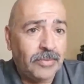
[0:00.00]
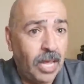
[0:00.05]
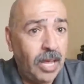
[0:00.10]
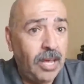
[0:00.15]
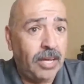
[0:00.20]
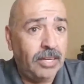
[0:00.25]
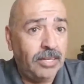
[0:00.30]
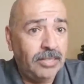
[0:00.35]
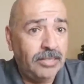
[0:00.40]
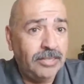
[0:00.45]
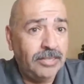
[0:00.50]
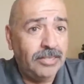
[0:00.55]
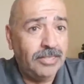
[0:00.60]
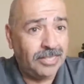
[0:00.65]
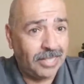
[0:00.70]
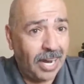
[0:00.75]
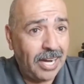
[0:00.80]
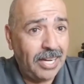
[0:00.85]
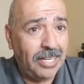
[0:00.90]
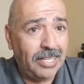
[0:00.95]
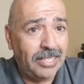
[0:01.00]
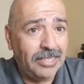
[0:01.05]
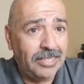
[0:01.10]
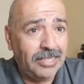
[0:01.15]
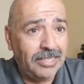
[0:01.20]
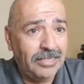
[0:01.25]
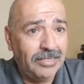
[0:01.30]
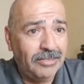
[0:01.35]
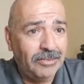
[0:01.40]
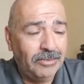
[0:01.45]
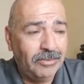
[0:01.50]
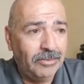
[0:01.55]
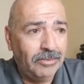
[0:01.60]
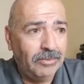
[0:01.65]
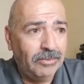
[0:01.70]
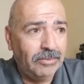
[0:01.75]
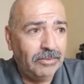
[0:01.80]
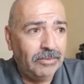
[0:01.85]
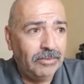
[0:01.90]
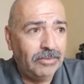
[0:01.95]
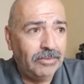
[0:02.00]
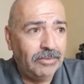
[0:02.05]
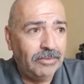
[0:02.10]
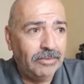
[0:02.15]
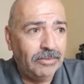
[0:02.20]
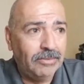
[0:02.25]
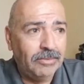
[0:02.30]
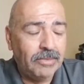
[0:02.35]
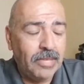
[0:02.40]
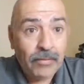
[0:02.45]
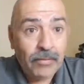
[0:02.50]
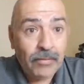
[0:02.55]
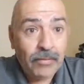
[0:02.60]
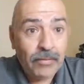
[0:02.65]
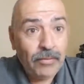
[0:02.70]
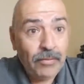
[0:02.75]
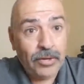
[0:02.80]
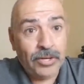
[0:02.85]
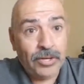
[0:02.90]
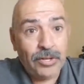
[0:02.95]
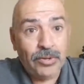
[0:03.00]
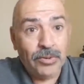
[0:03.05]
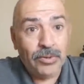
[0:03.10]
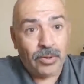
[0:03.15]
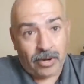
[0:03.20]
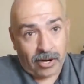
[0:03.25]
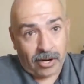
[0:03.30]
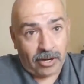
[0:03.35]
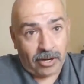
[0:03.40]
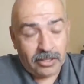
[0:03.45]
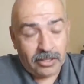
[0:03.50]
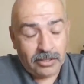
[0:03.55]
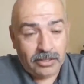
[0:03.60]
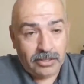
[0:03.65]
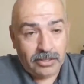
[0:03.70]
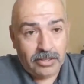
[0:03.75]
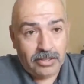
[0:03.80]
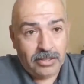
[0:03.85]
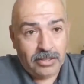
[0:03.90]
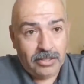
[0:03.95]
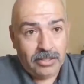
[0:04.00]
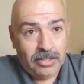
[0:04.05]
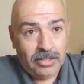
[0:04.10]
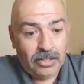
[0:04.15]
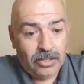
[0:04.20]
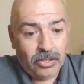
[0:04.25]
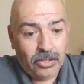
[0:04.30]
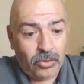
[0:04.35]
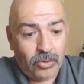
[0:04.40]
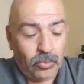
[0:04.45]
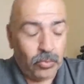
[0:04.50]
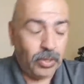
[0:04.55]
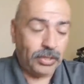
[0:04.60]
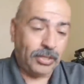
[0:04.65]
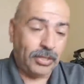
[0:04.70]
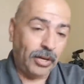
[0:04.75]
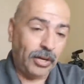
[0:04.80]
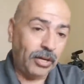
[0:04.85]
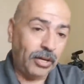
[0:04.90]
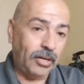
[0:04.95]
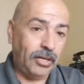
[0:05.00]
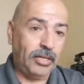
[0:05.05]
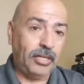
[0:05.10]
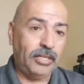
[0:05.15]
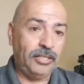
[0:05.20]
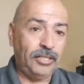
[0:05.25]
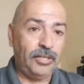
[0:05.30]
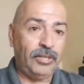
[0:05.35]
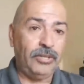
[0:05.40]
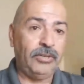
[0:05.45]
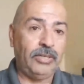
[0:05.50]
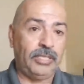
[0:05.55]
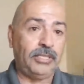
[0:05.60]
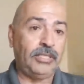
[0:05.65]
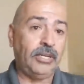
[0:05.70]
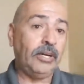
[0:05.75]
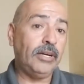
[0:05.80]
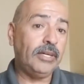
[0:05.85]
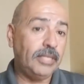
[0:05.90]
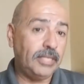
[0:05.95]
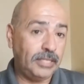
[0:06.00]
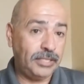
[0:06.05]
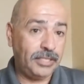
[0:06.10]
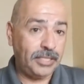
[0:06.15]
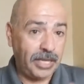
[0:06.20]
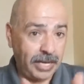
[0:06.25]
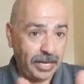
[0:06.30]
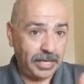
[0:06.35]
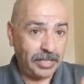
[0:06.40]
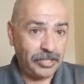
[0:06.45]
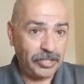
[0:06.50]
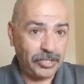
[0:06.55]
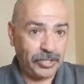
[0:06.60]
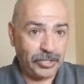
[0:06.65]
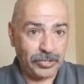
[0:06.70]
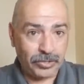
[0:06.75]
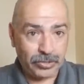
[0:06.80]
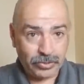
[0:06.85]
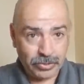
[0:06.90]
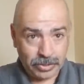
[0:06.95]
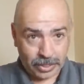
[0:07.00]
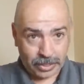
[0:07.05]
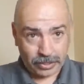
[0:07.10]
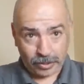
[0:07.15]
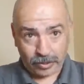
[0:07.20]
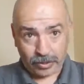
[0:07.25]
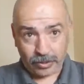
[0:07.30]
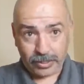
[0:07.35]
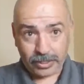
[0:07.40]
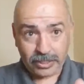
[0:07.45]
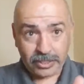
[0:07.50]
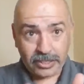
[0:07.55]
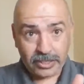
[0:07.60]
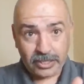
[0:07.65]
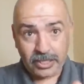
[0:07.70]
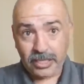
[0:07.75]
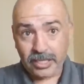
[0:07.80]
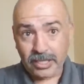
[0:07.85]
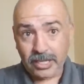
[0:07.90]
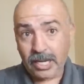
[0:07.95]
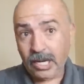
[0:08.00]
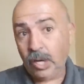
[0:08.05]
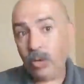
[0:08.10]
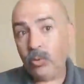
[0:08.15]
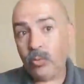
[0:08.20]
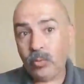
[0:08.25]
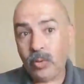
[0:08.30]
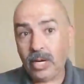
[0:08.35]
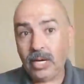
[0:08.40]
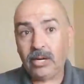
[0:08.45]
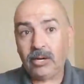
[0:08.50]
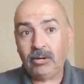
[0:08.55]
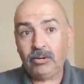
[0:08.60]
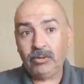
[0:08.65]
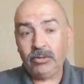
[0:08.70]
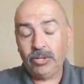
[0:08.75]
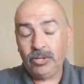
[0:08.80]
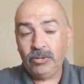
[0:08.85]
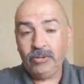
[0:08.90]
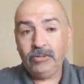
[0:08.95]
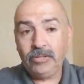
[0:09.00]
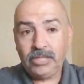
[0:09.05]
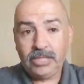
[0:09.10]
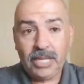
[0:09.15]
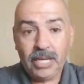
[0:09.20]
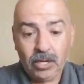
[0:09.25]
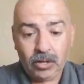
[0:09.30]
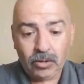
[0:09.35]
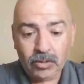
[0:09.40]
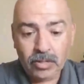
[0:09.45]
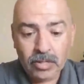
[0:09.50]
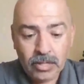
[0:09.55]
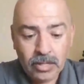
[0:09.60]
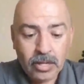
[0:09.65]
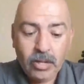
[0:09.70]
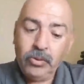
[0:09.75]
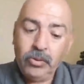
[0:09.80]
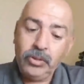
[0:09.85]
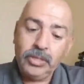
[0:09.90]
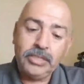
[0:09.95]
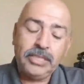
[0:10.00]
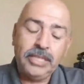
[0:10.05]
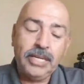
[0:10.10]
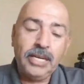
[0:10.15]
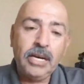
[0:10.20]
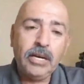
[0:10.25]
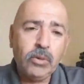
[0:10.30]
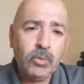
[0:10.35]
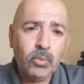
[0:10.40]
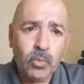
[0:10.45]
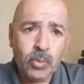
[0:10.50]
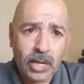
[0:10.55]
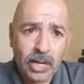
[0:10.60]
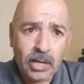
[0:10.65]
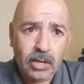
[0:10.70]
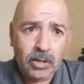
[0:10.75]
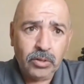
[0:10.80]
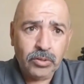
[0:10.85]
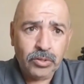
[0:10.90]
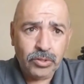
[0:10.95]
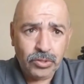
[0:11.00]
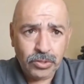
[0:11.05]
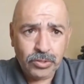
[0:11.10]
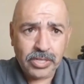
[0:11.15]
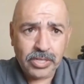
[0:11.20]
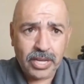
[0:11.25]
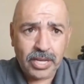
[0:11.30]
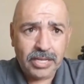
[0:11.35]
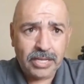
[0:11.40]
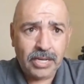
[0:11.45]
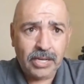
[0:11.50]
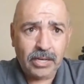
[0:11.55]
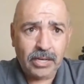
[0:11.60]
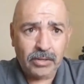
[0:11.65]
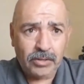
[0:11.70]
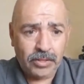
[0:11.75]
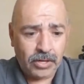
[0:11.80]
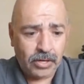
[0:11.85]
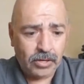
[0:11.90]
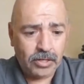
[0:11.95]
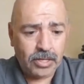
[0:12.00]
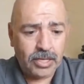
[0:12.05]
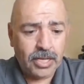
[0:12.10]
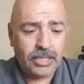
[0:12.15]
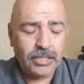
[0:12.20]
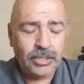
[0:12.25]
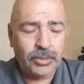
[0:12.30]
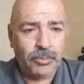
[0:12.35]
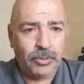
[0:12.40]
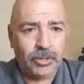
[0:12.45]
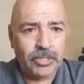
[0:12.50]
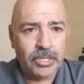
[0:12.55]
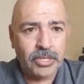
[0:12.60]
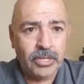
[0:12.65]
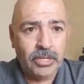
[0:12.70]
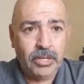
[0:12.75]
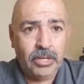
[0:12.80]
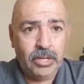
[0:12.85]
Yeah, silence. Whoever you are, what they're going to do is they're going to test you and they're going to see how well you sell. They see how well you take care of their customers.